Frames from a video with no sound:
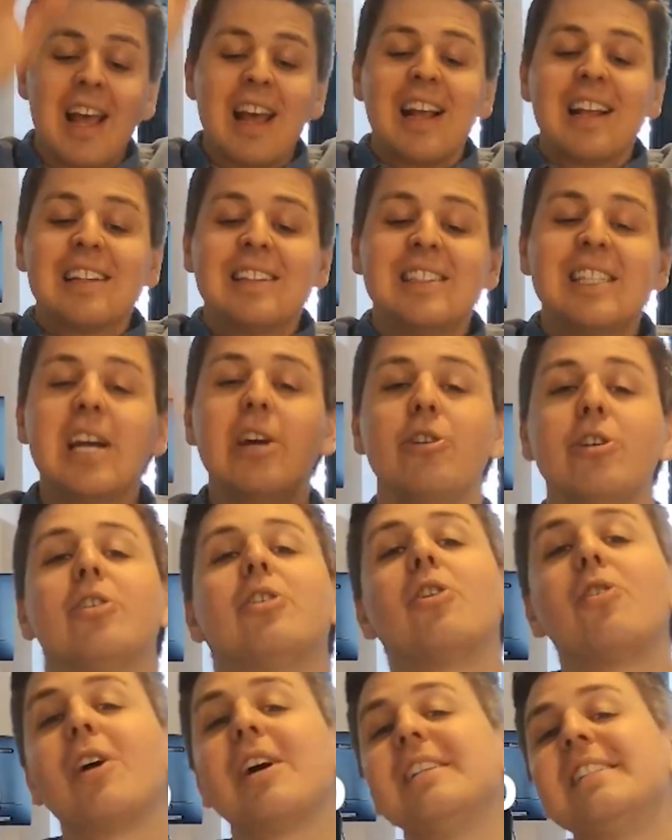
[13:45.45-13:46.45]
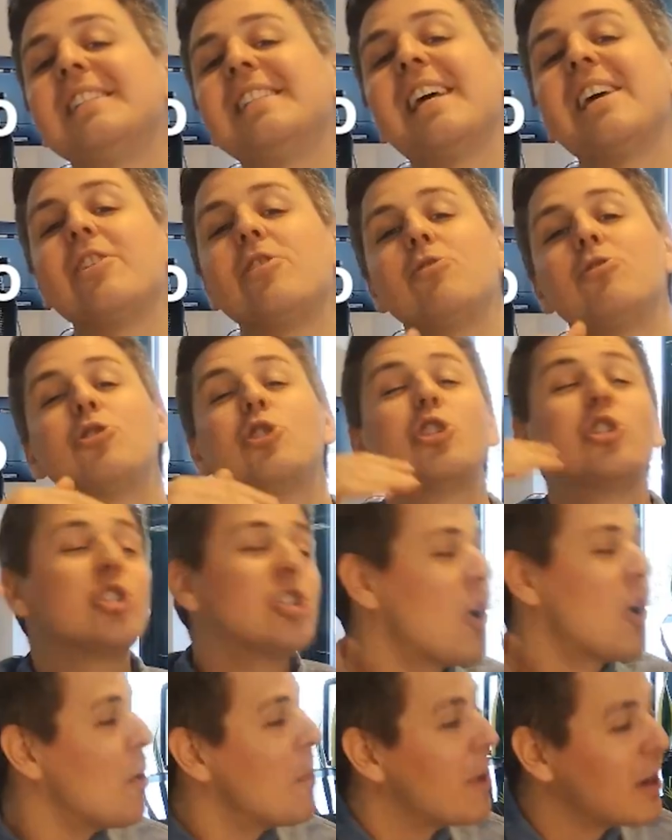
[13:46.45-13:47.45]
There you go, guys. Thank you so
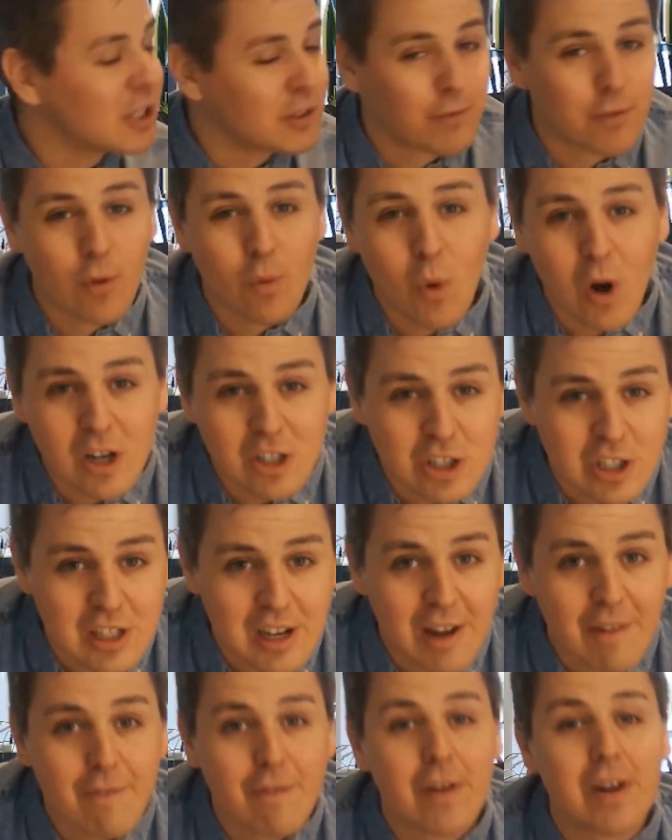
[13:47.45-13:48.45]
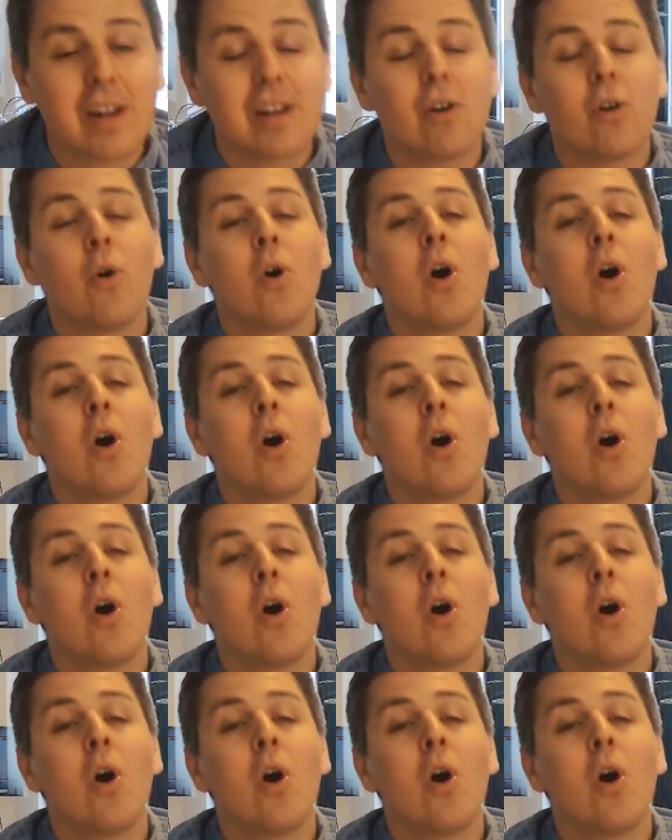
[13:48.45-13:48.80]
much for watching our video.